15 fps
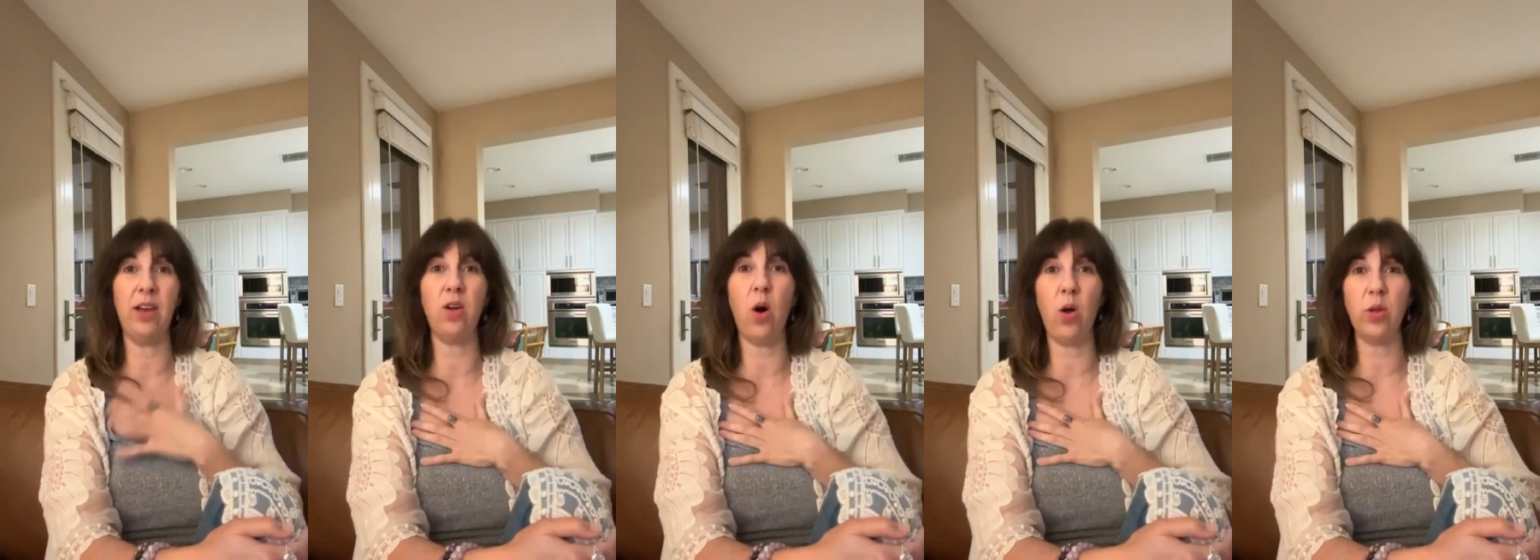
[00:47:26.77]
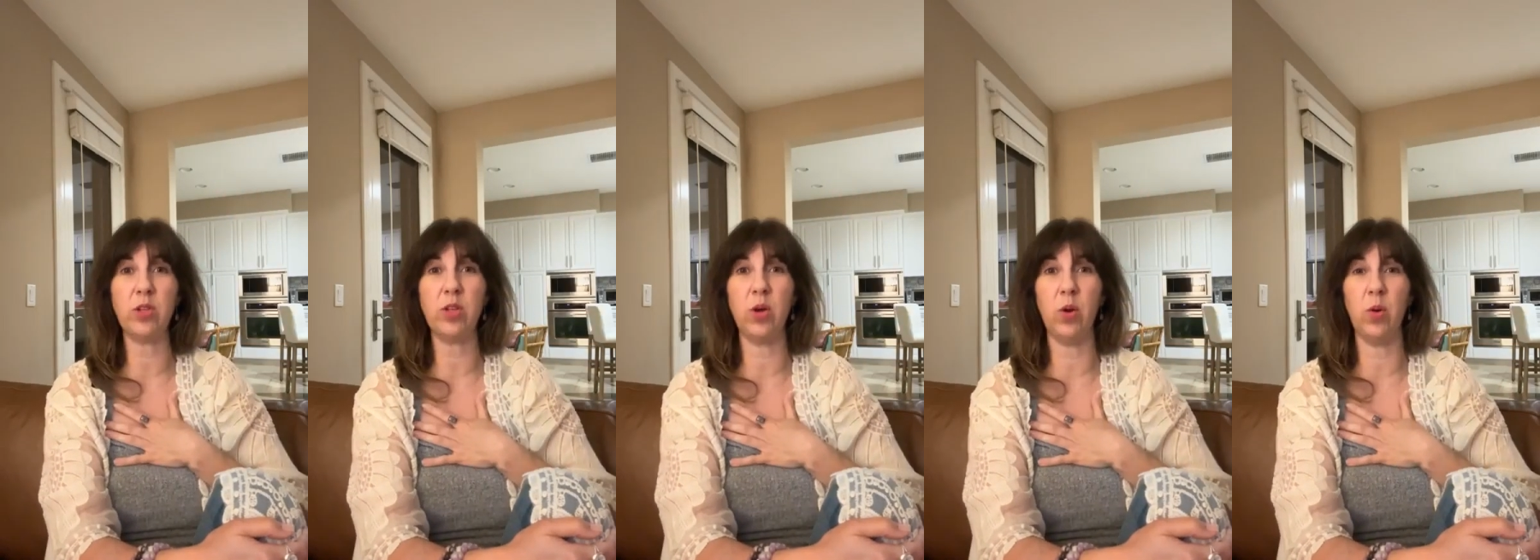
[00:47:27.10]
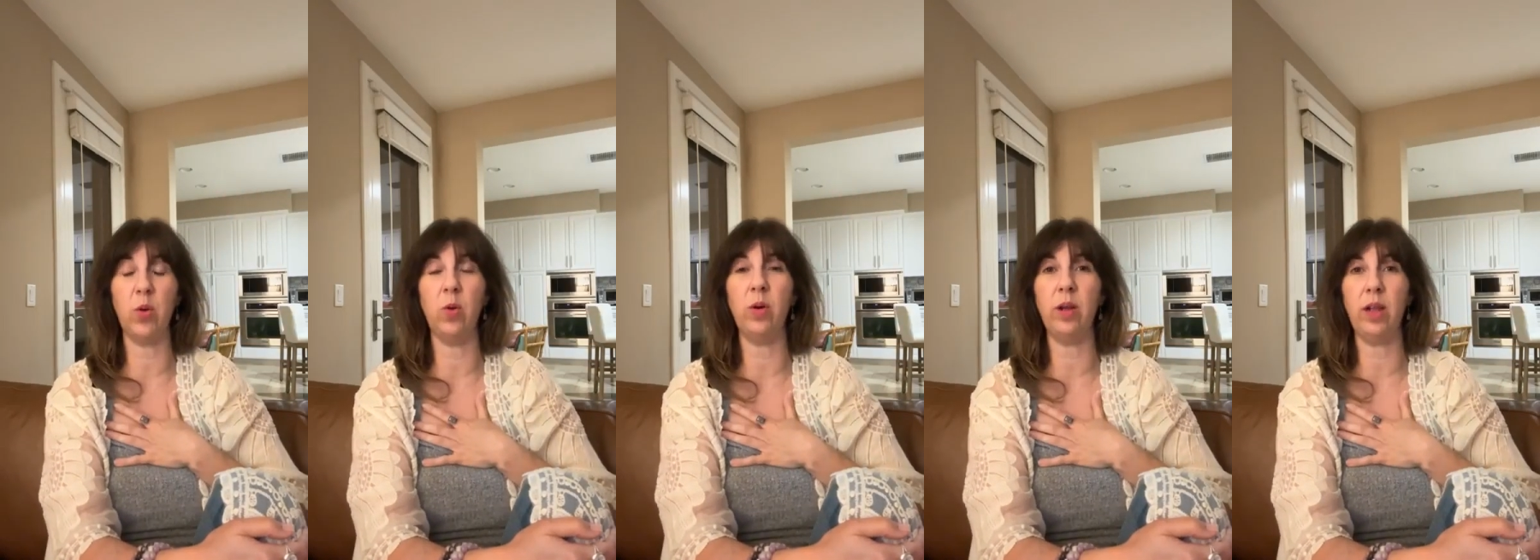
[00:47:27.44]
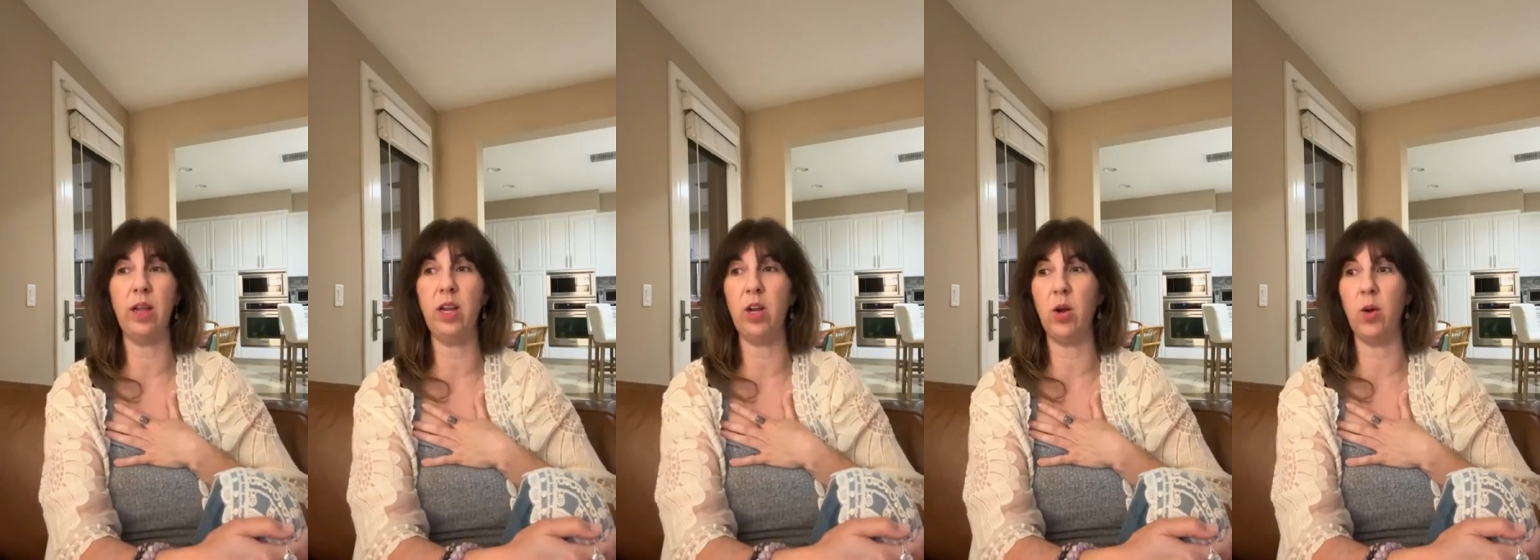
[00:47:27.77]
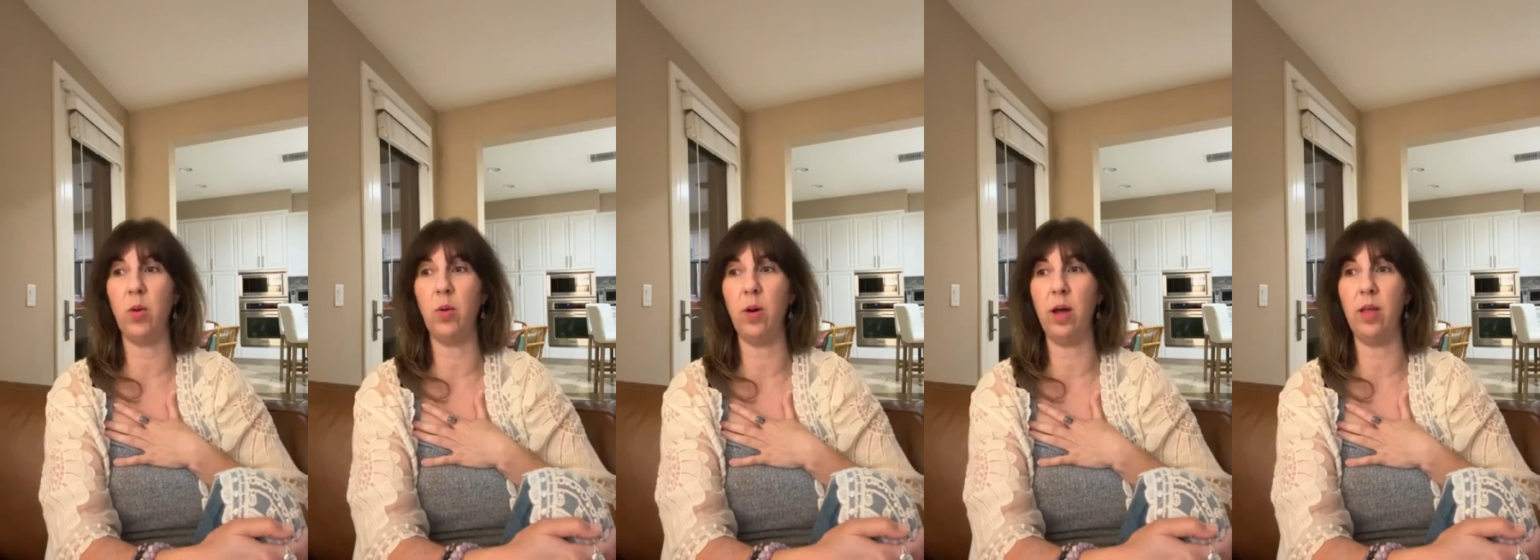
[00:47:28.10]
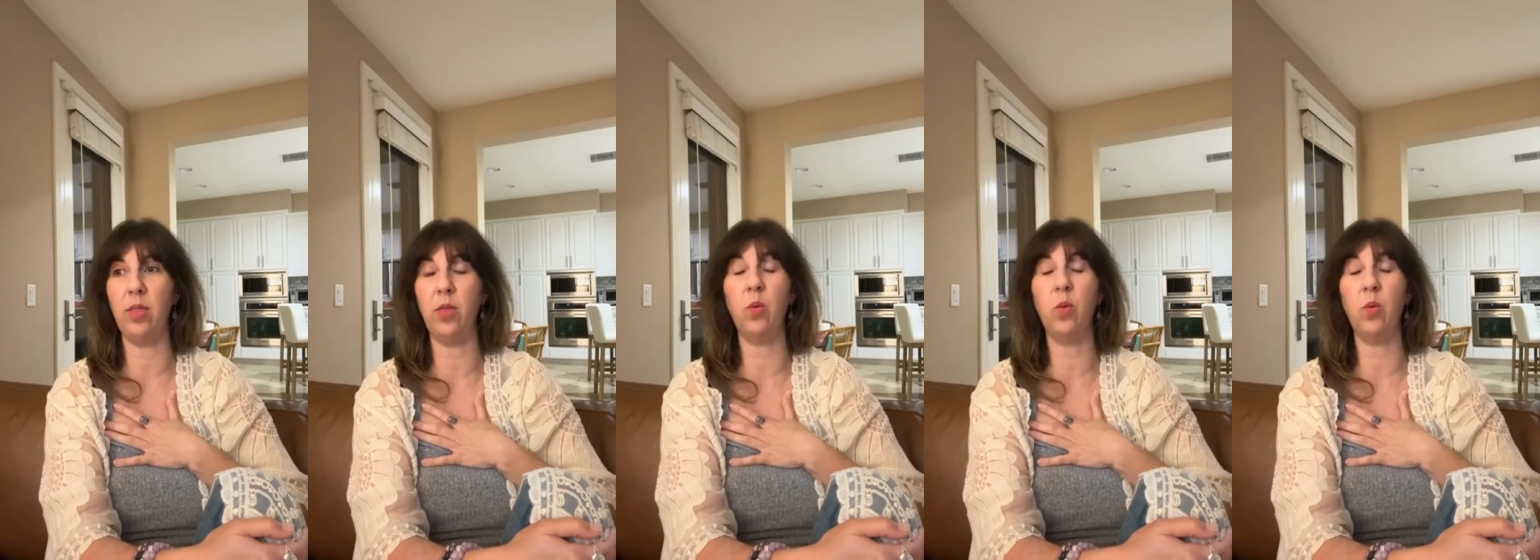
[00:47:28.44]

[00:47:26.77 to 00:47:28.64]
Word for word: and also, you know,